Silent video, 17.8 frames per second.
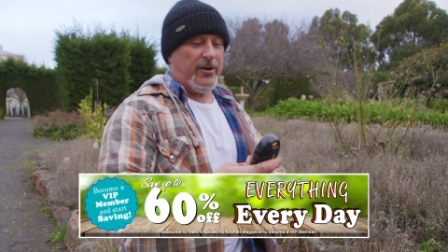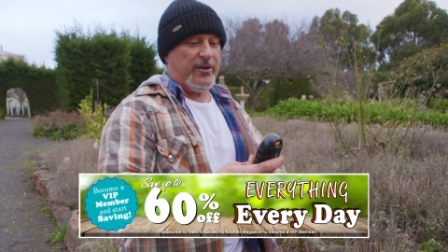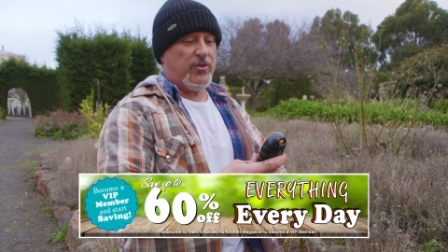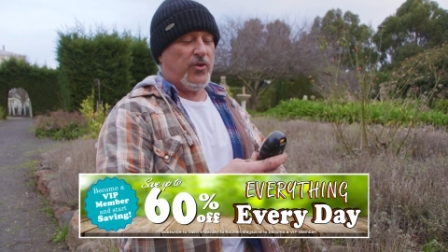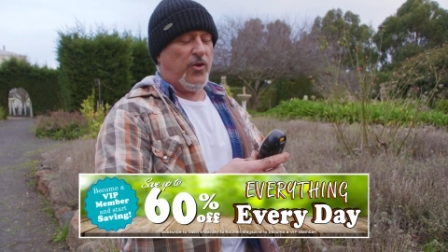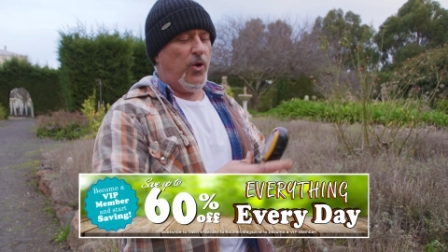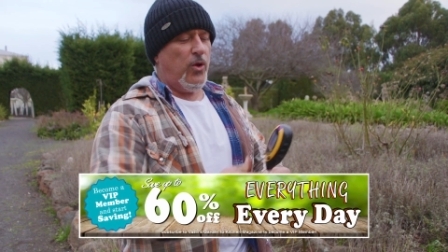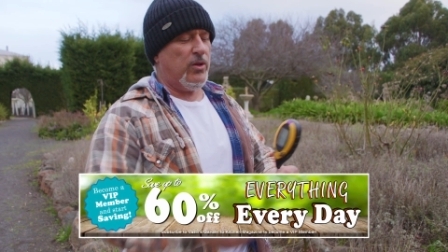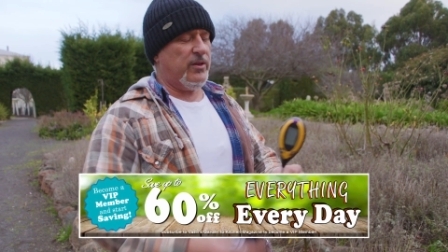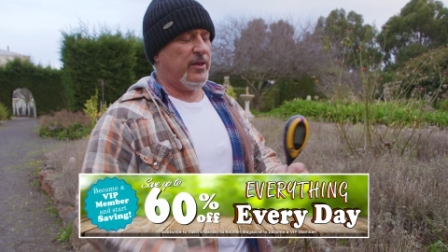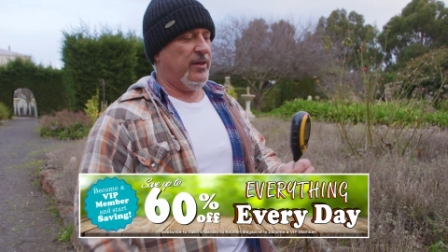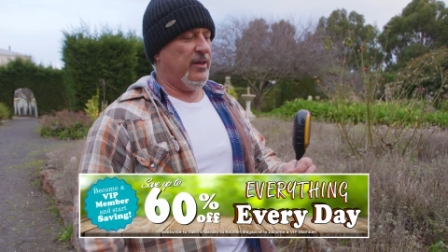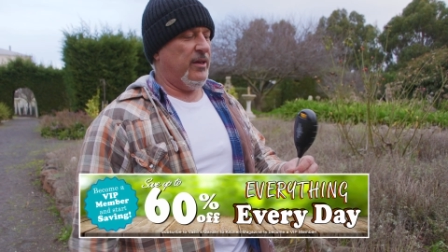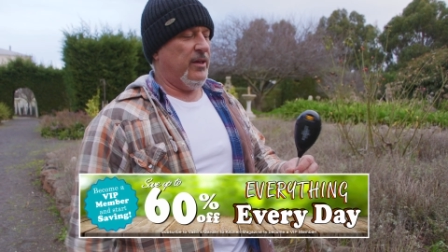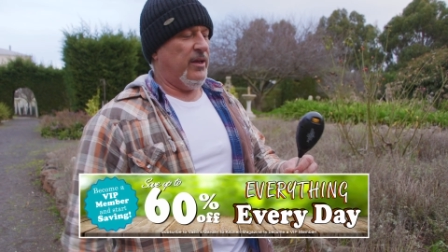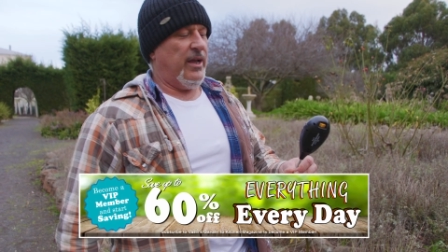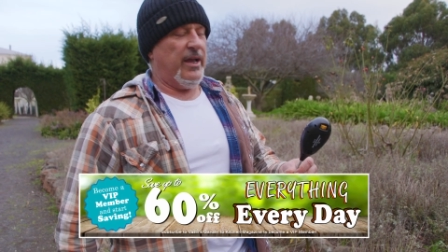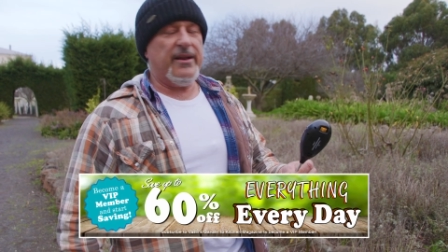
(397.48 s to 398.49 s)
what it's called
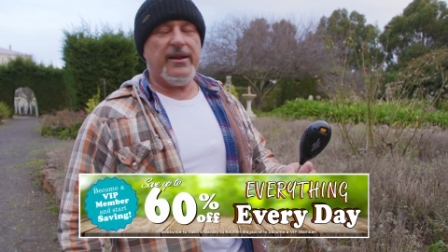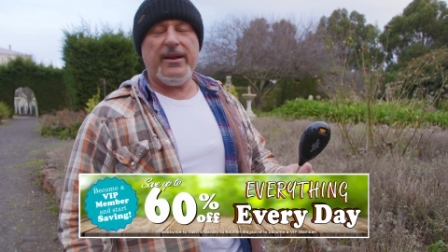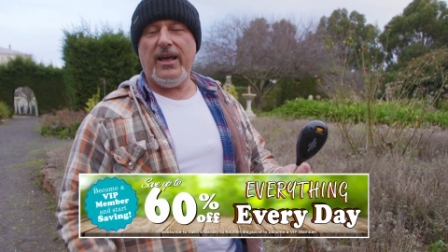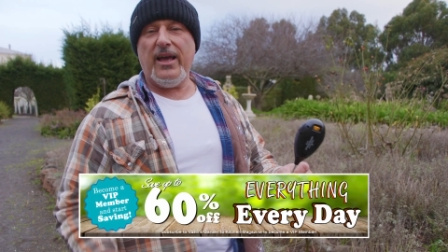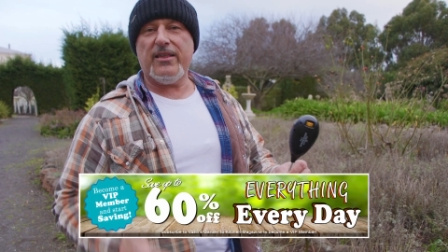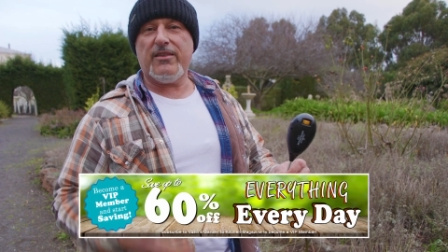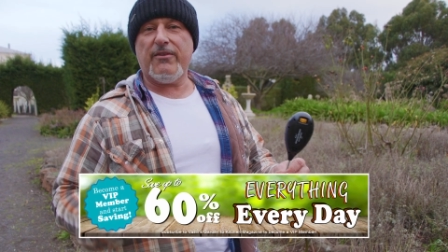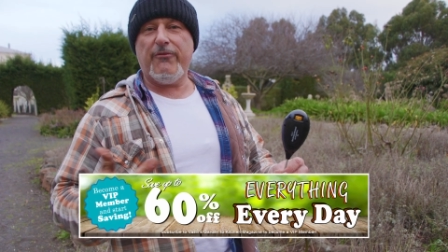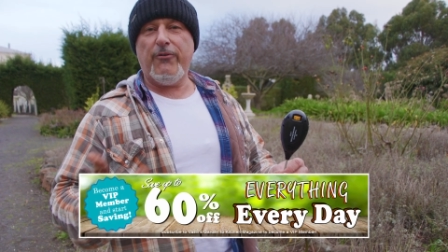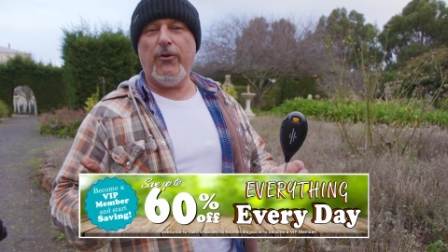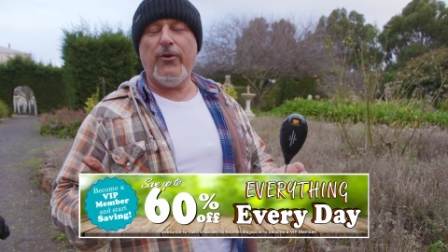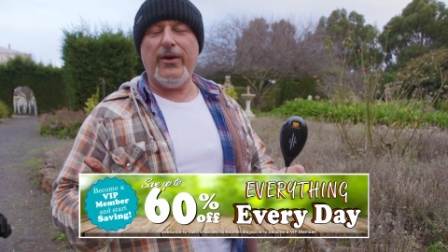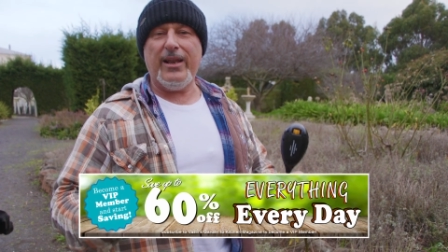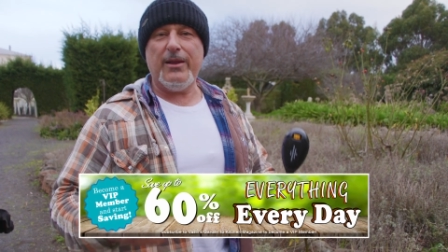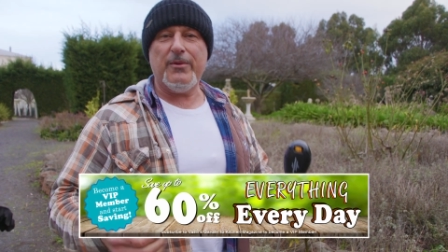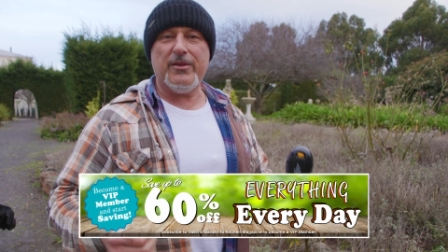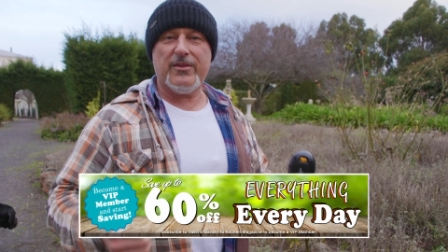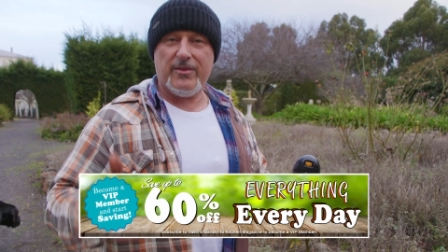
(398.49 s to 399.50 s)
and it has the four
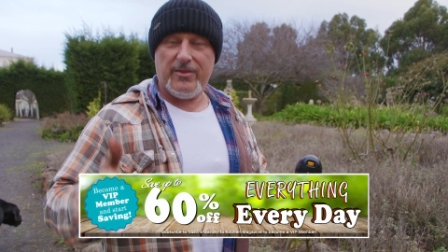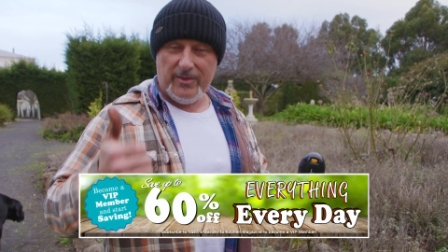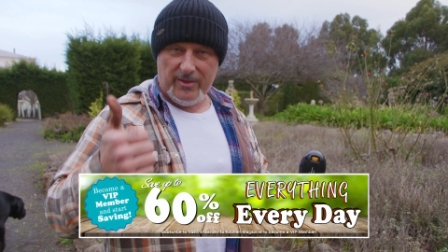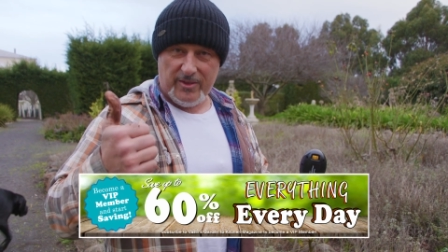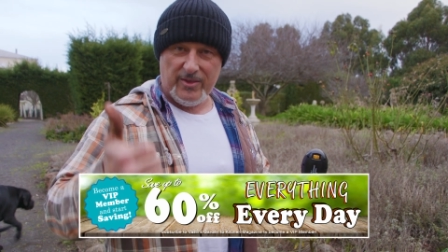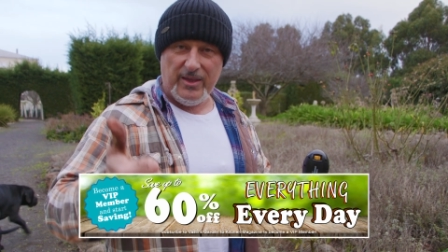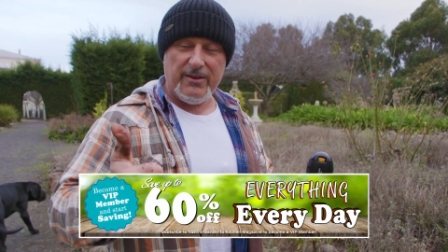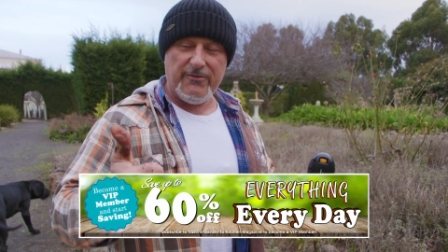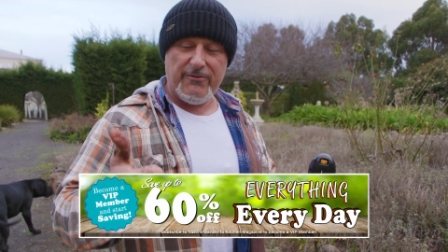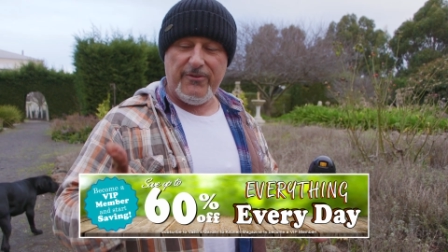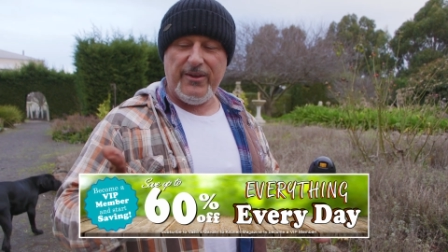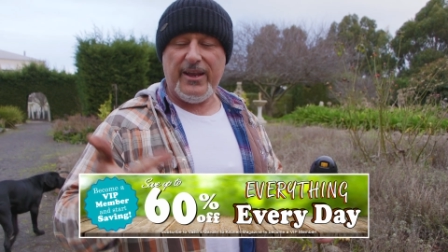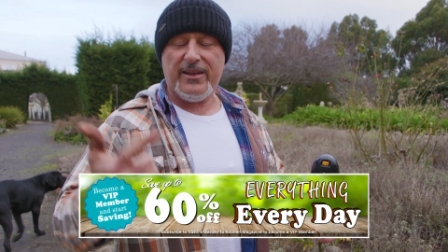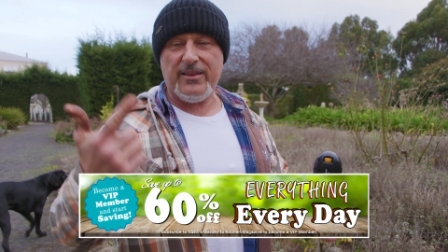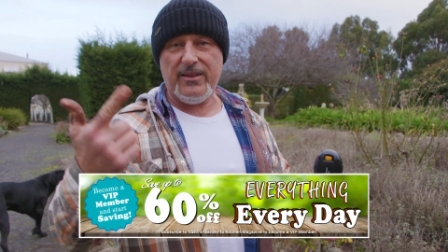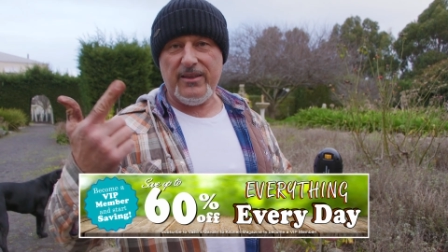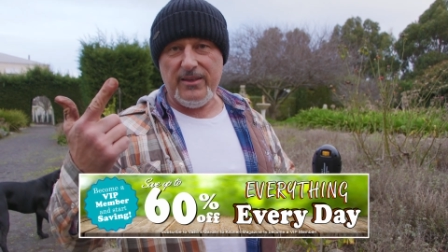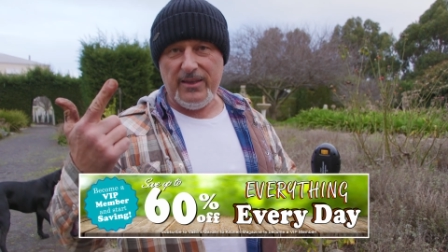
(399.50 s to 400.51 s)
elements, the sun
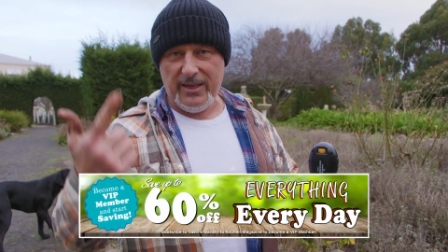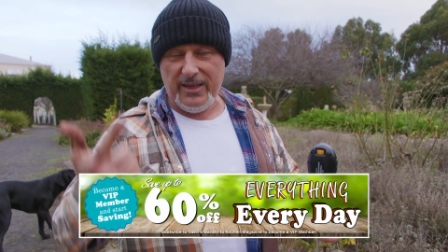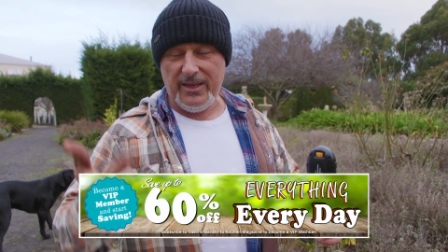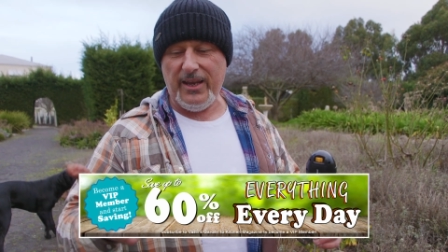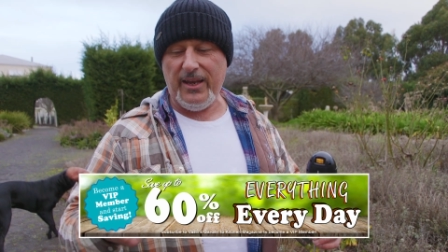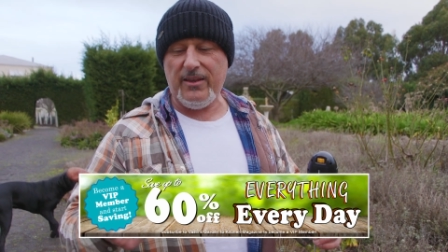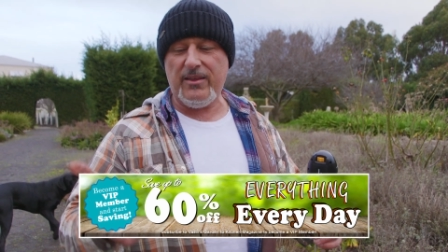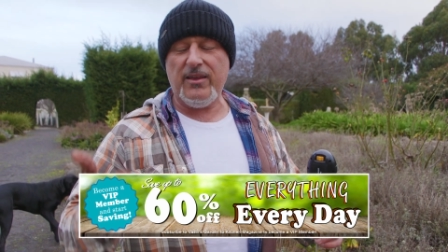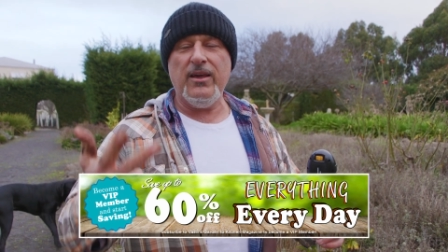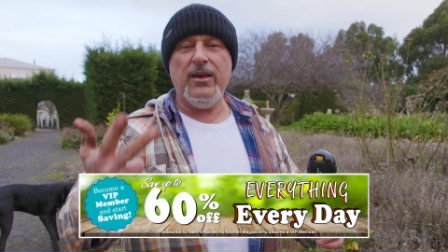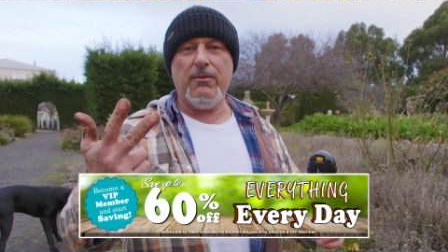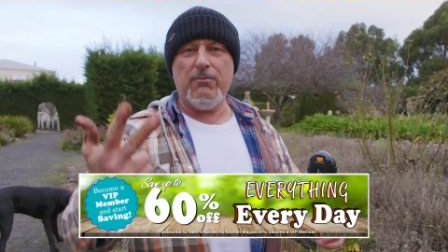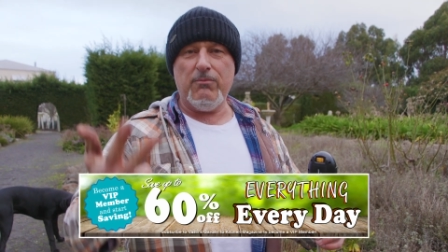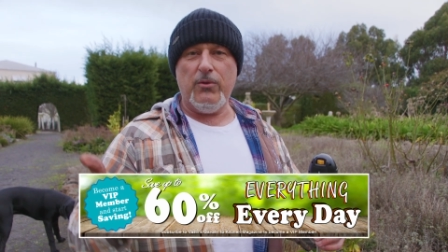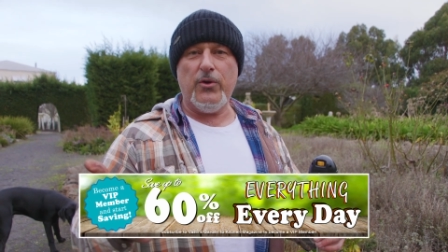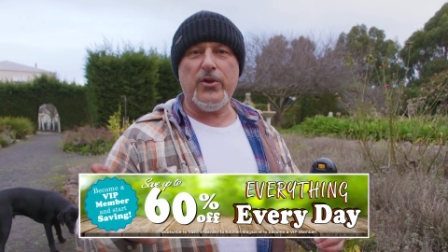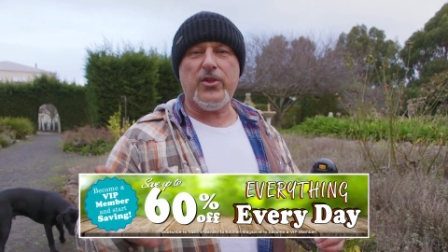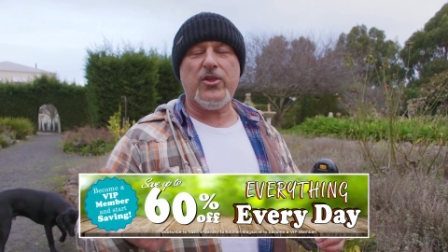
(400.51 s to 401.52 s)
factor, heat,
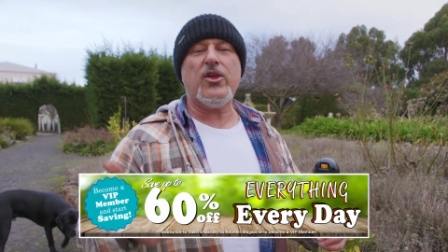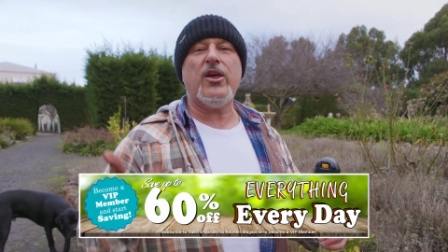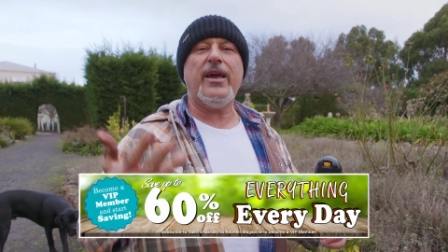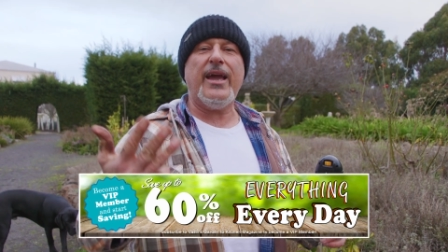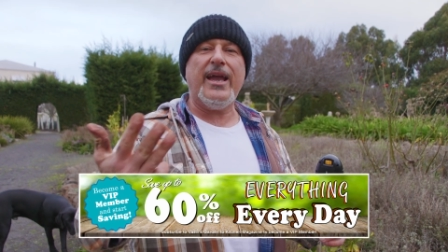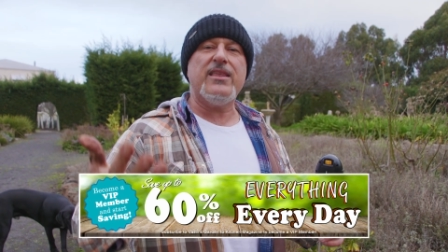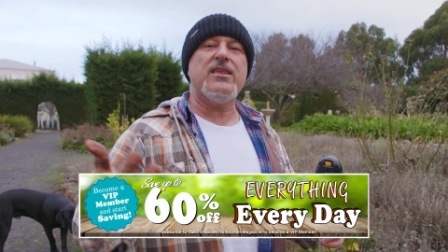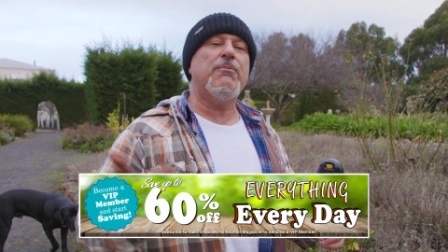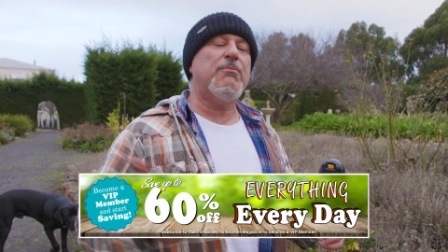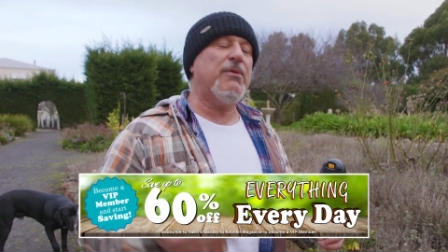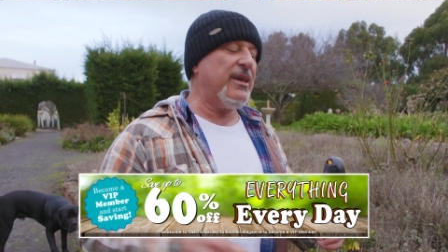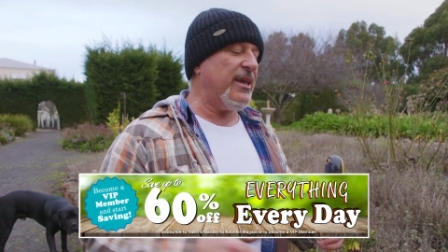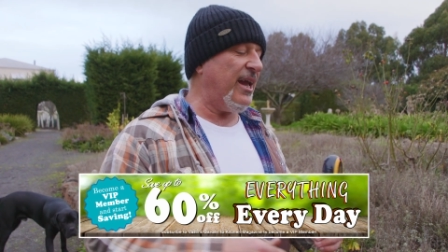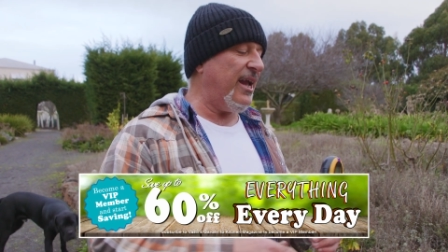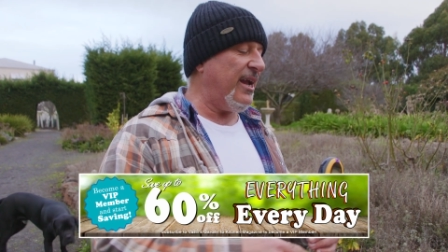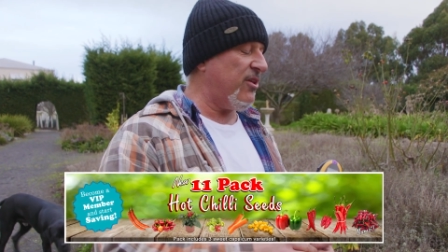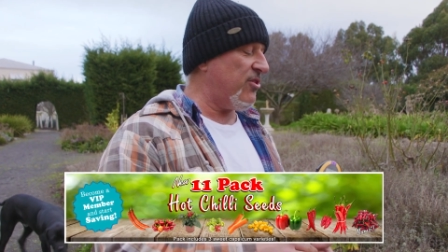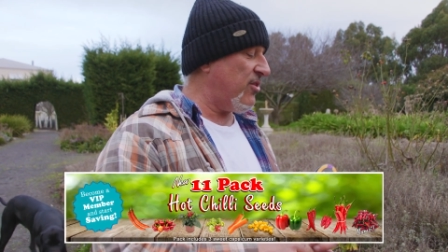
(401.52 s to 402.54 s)
moisture and your
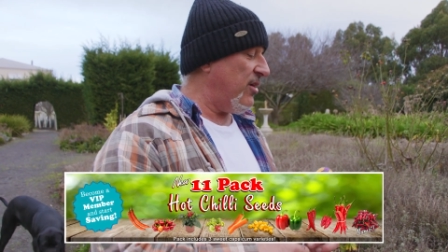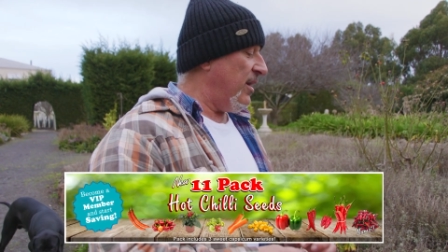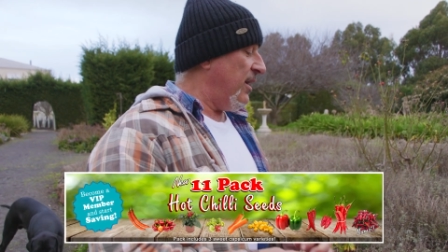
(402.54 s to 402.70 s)
pH